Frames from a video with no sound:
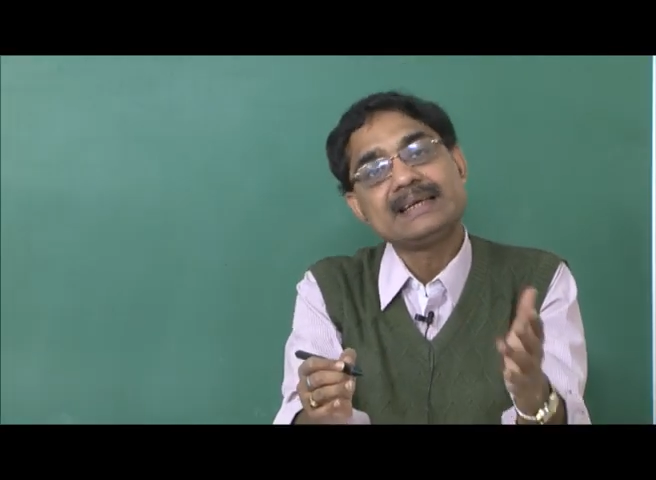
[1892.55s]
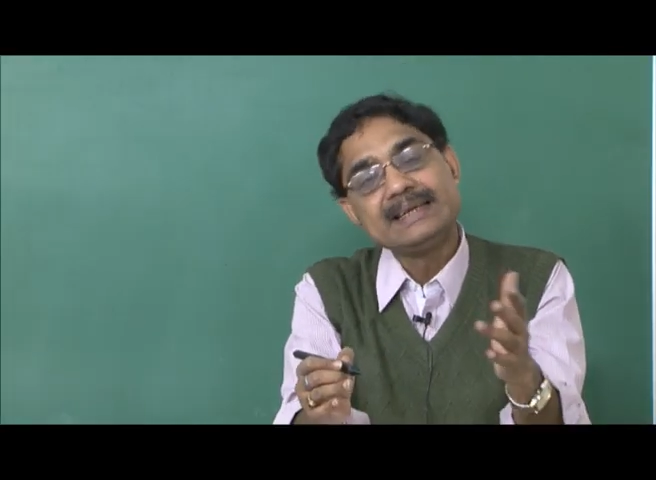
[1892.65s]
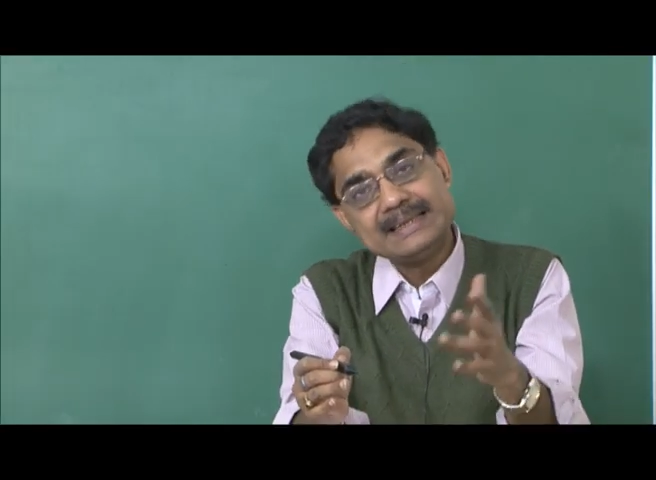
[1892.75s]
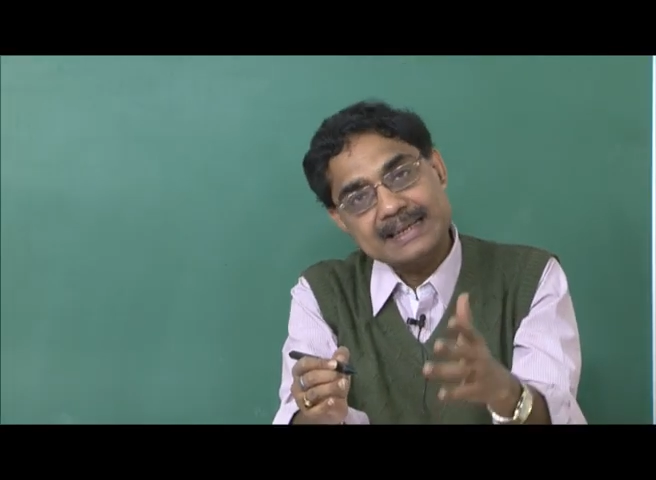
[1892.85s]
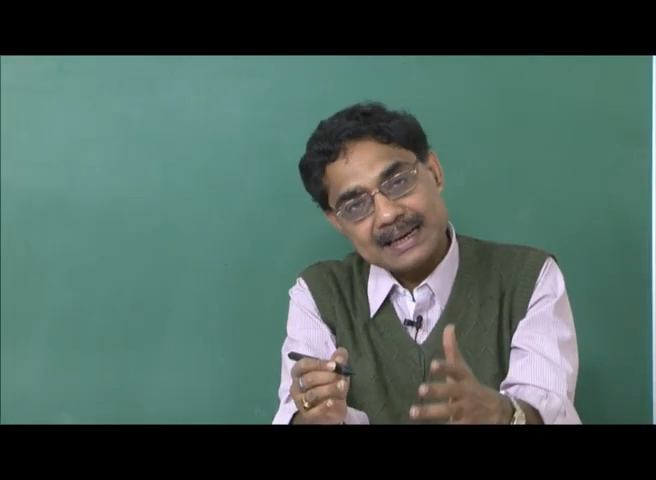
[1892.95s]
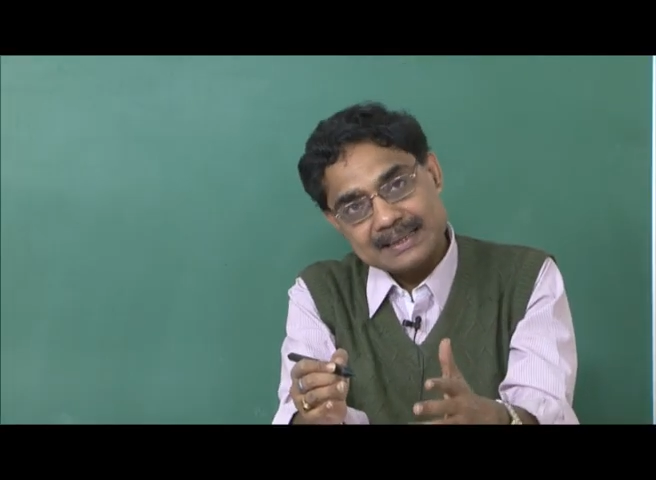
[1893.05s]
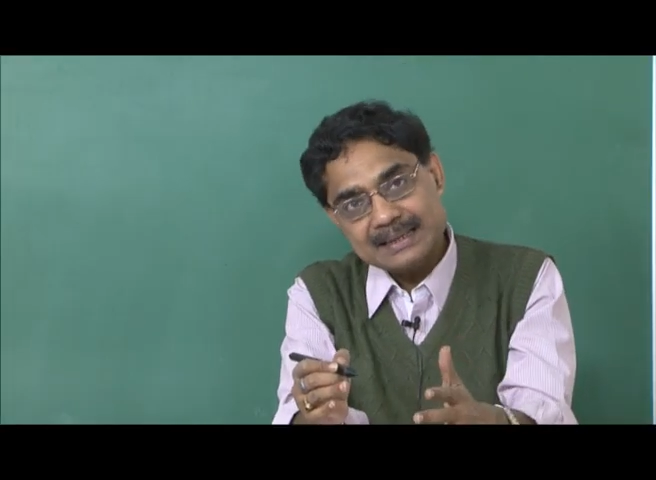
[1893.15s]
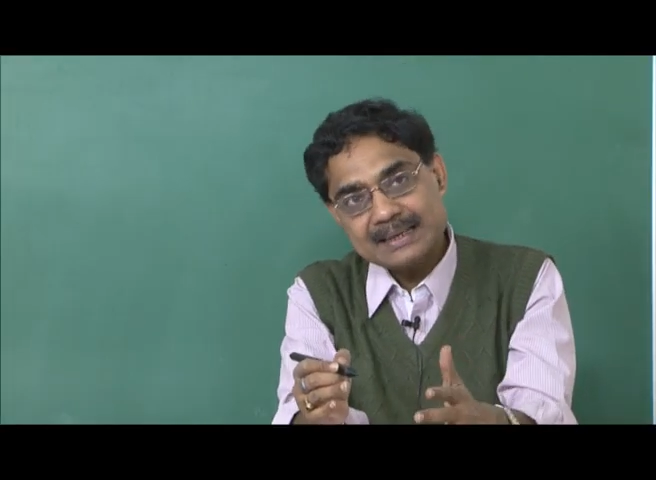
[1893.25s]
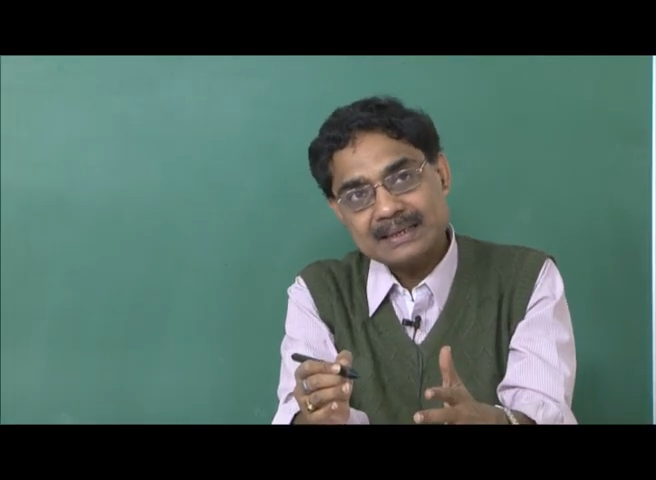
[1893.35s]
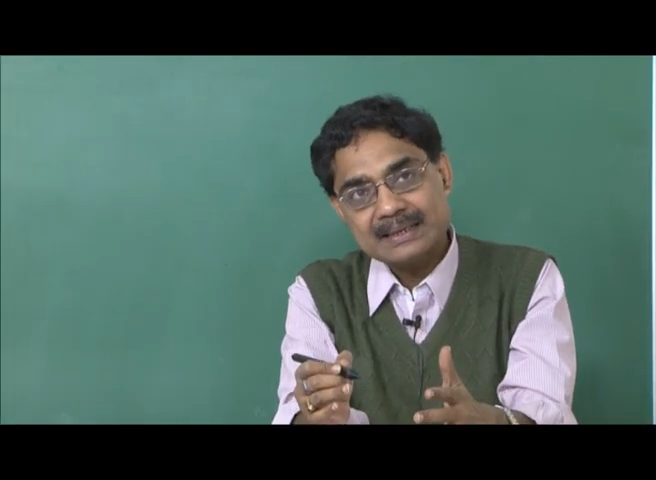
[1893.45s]
in the
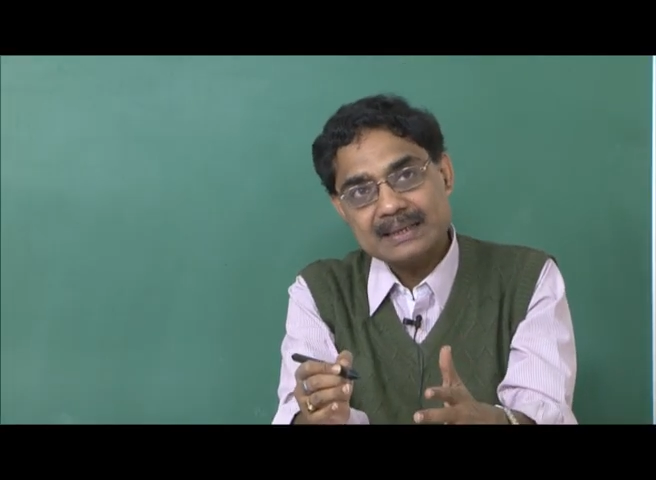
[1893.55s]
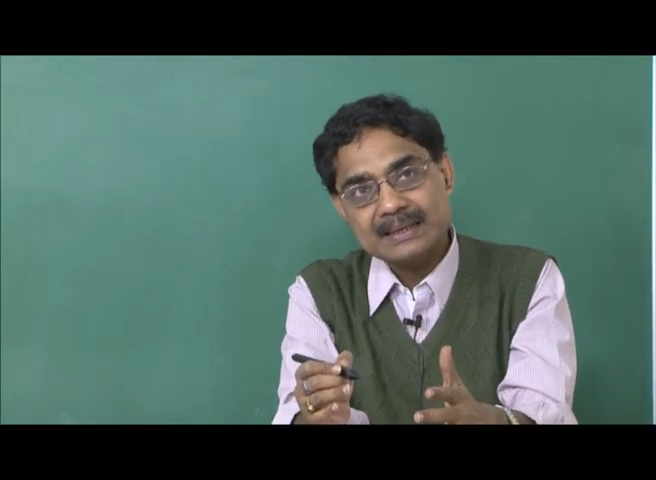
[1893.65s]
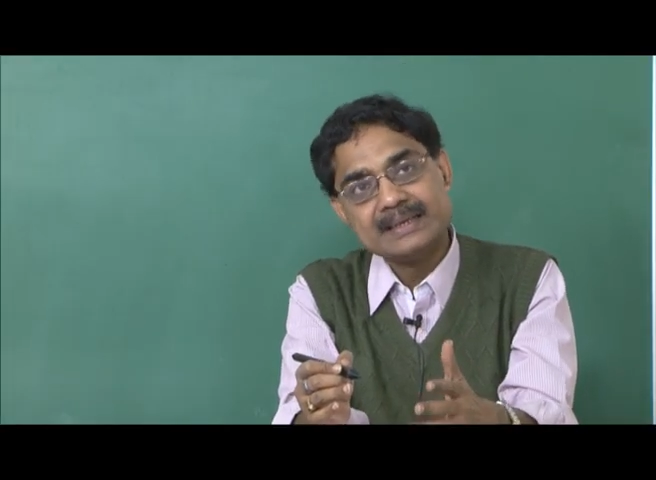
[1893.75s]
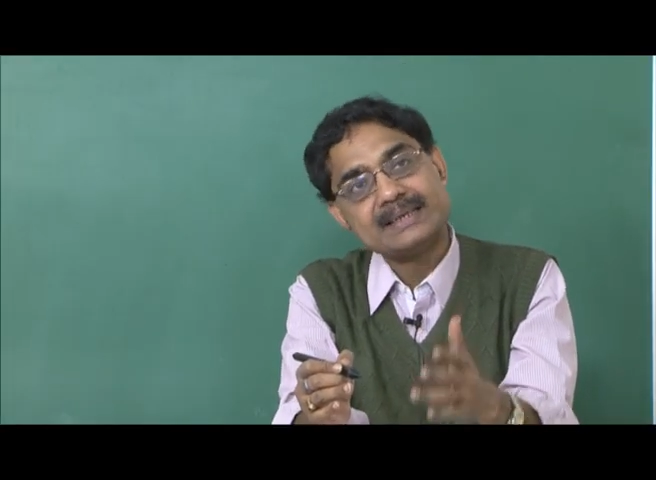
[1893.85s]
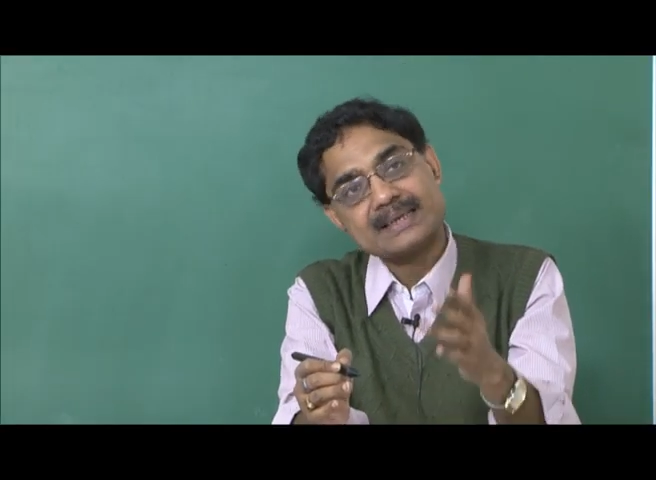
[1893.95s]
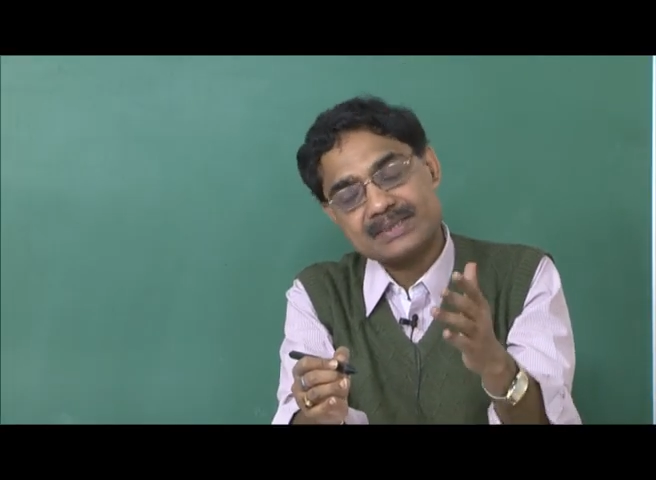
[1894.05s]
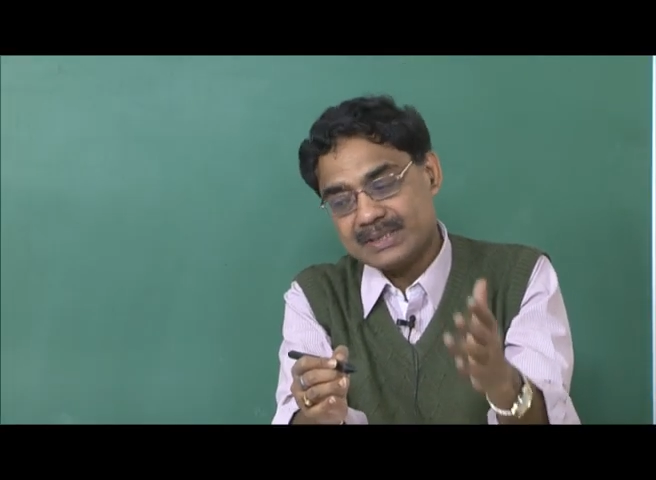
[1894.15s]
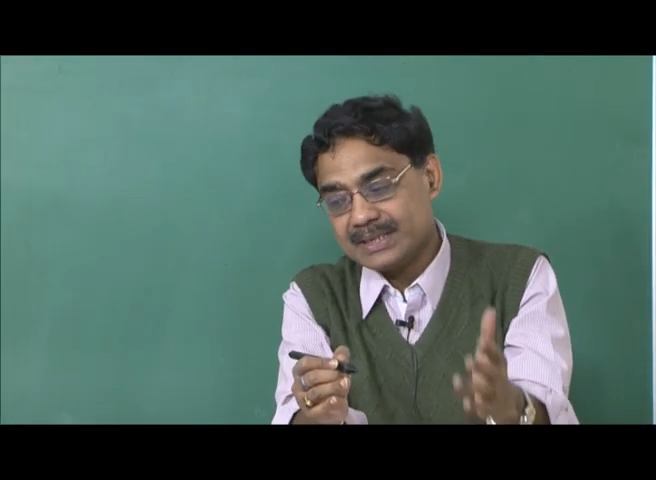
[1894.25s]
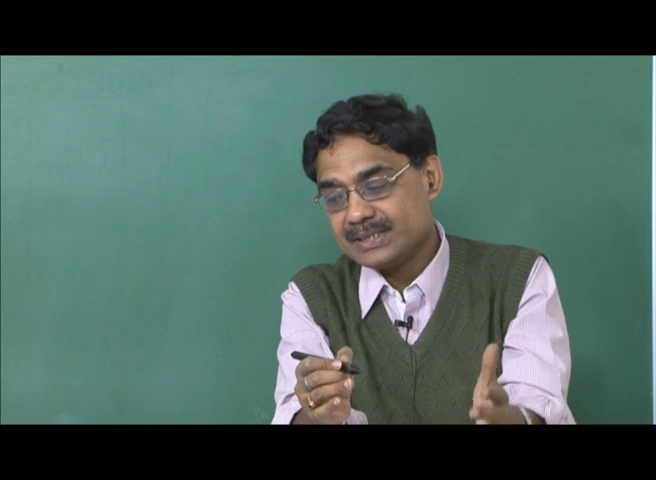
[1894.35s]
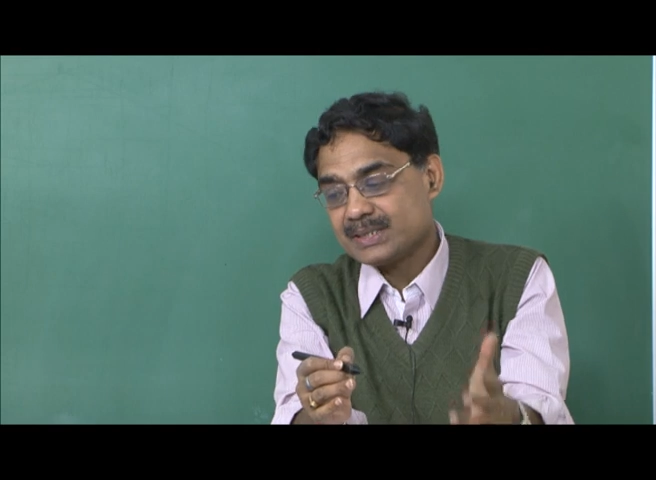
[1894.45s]
other heat
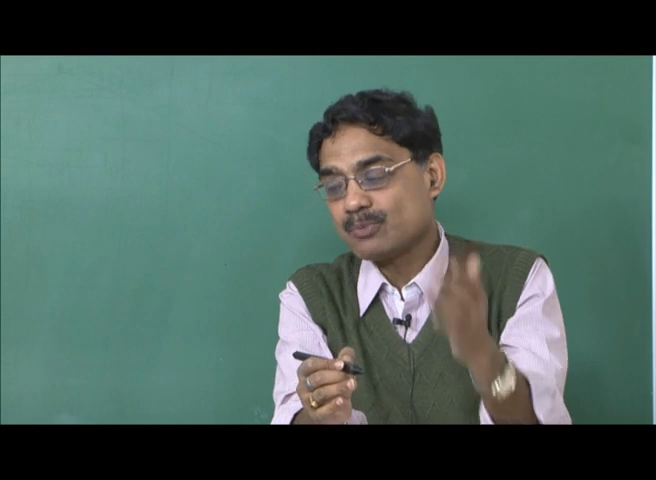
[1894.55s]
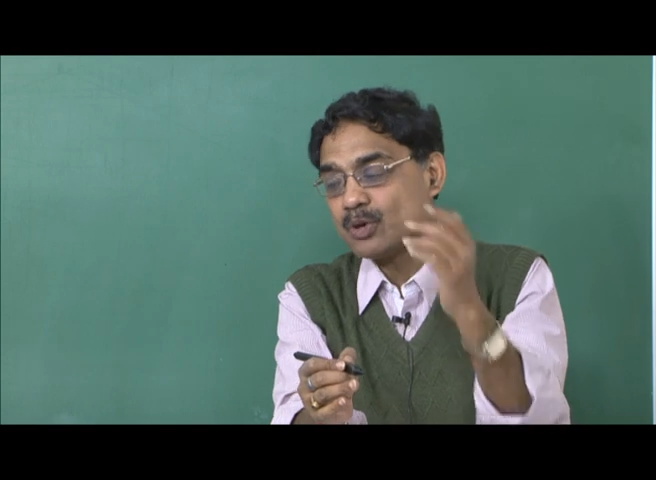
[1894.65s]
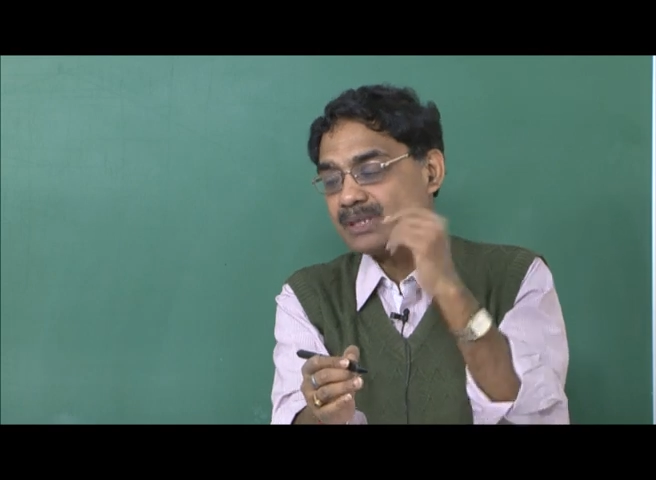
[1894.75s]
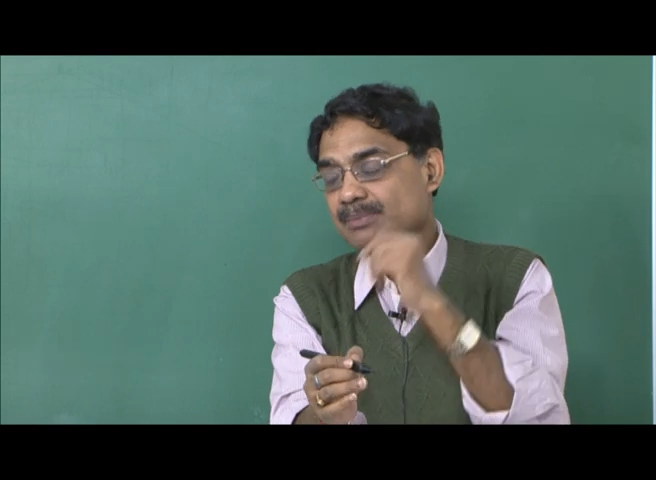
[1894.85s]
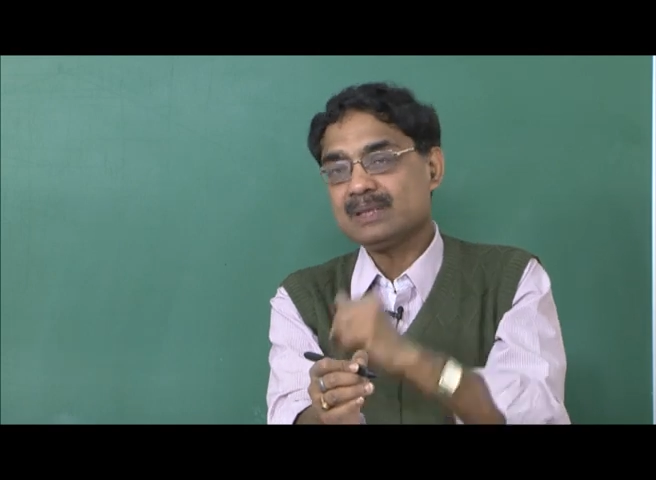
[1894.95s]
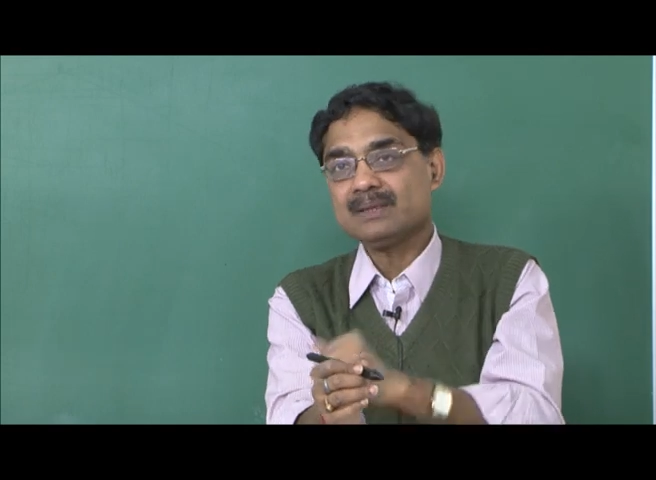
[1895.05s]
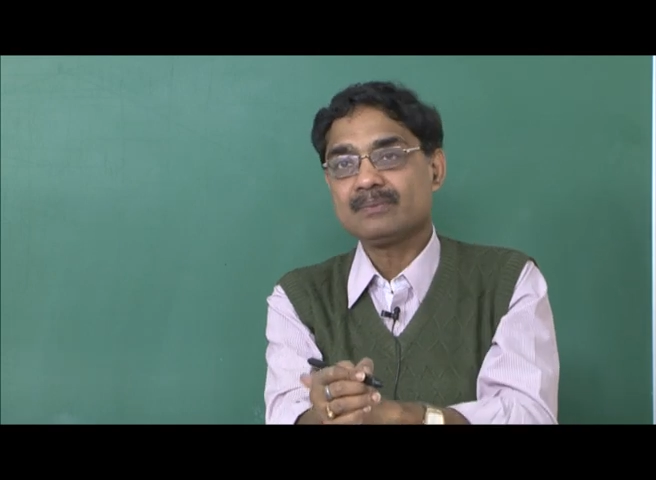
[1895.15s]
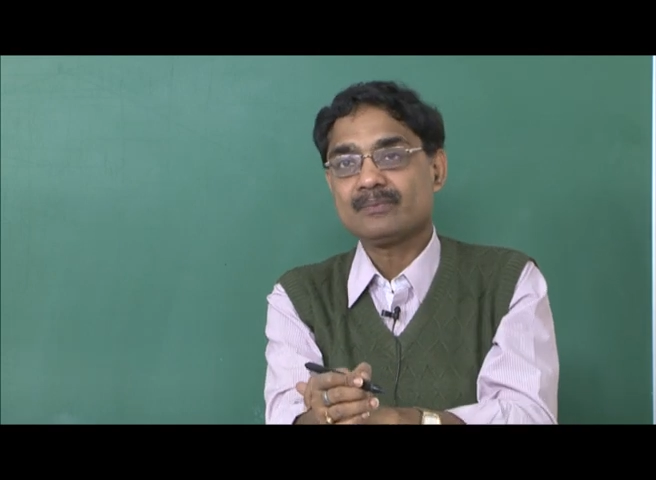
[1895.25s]
exchange is possible.